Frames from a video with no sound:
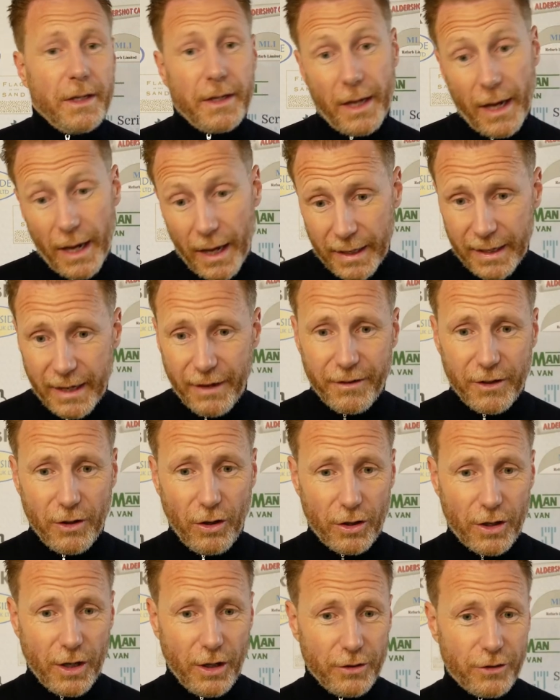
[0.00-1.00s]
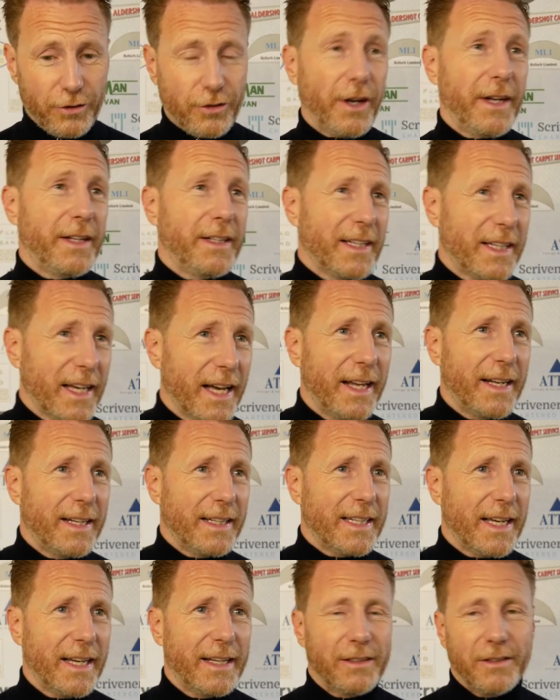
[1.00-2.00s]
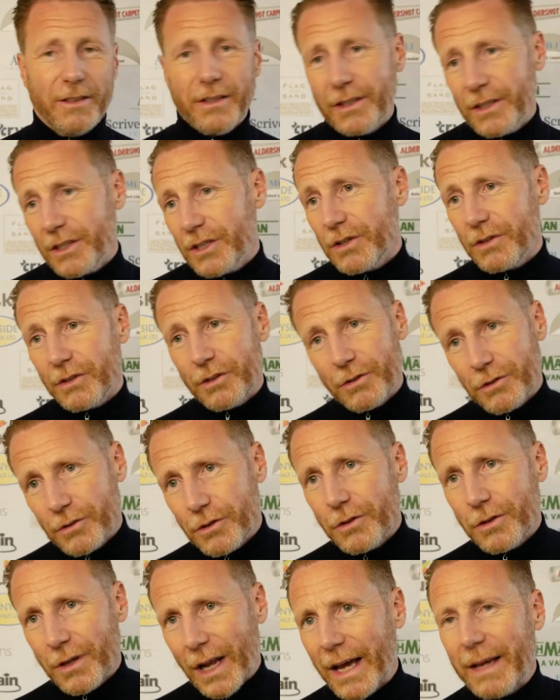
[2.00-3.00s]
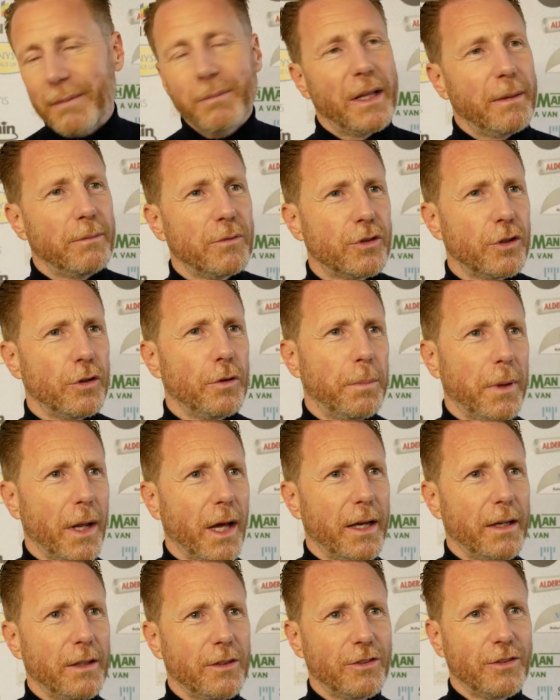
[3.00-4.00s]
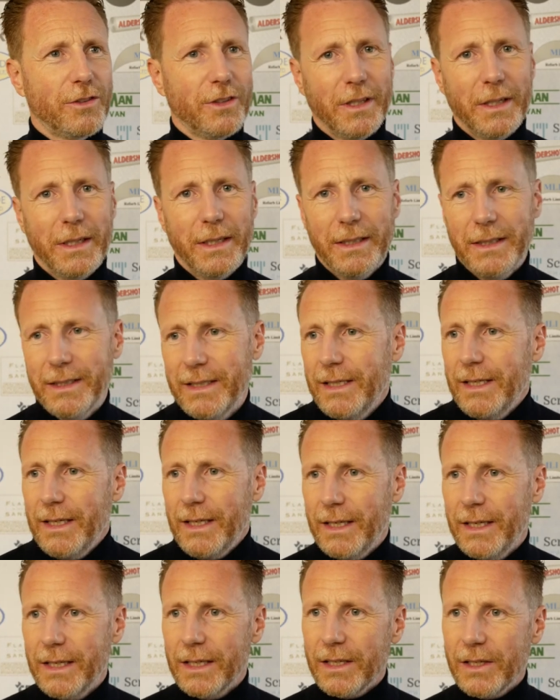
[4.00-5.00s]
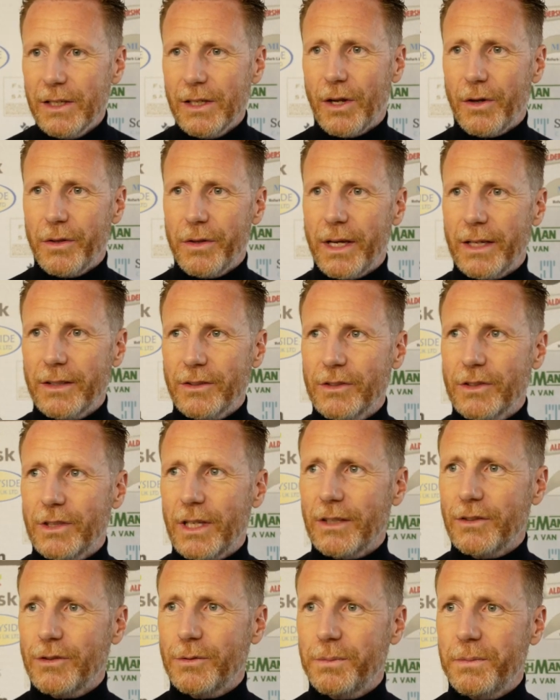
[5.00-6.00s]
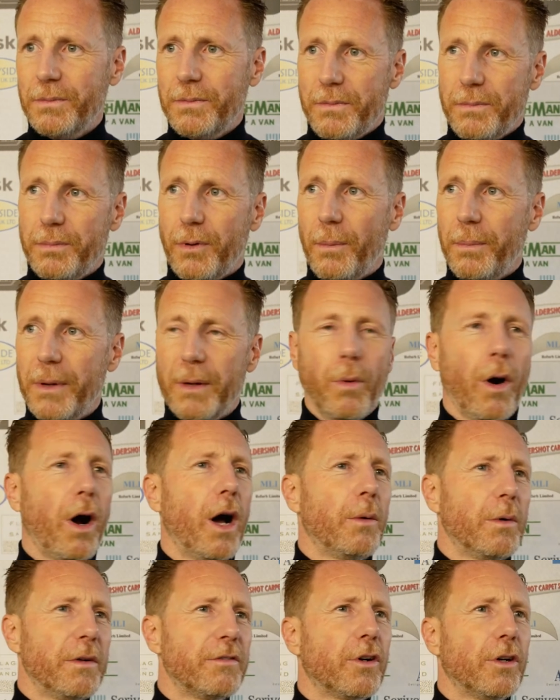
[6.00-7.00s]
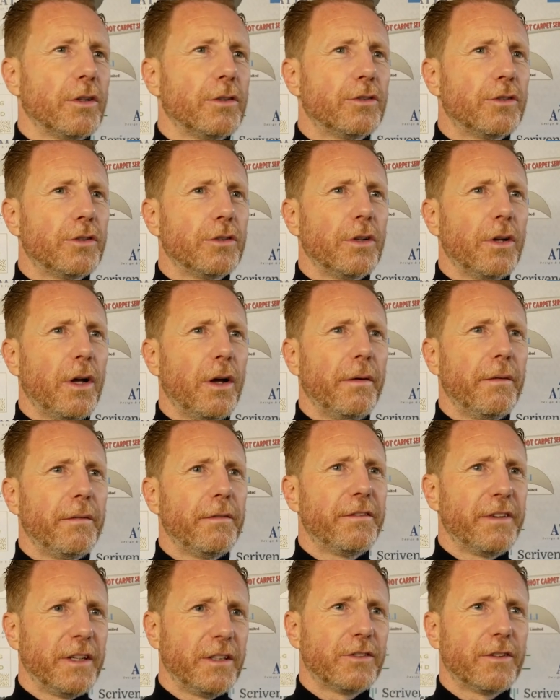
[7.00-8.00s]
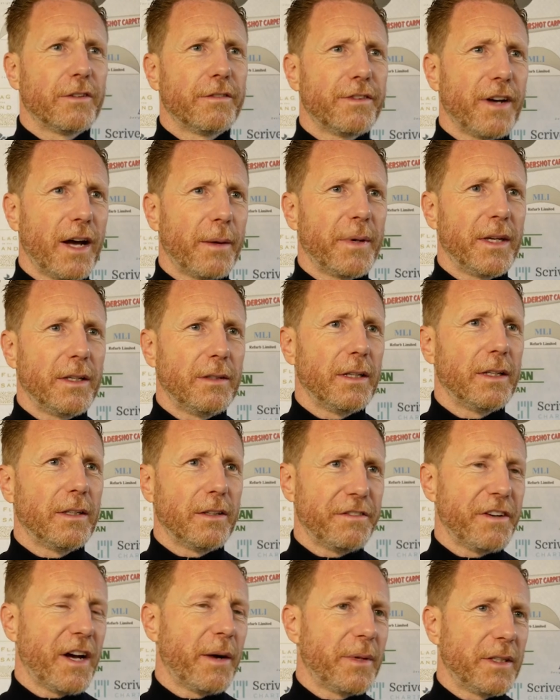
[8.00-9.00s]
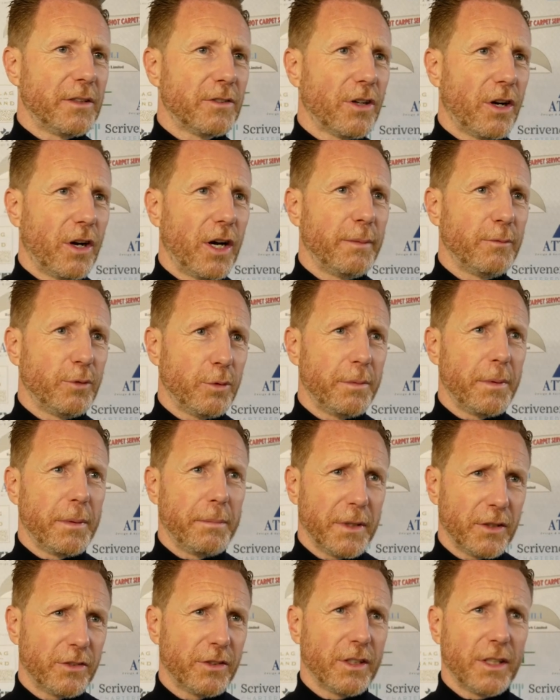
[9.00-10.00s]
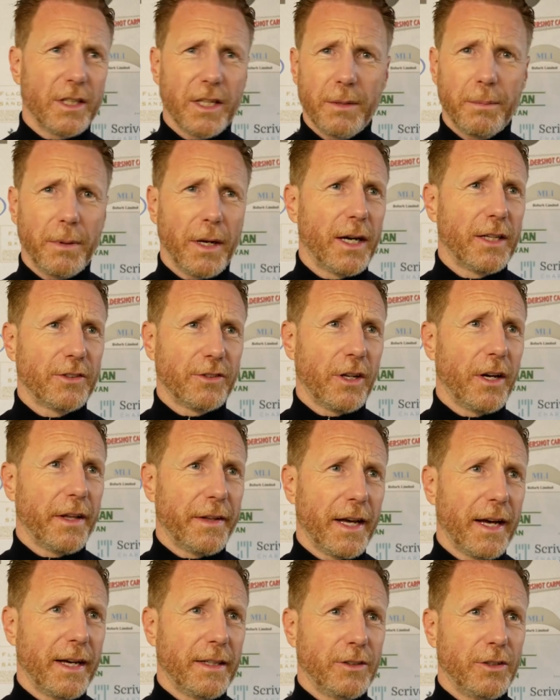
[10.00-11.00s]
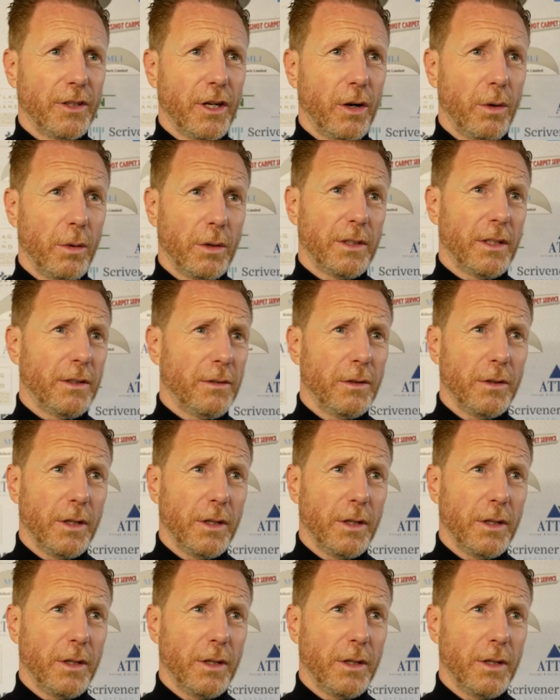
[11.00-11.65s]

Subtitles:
Yeah, Kevin Locko's trained again. You name them two players, you know, that's probably why we've gone to feast and famine. In the famine times, we've been missing key players like that. You know,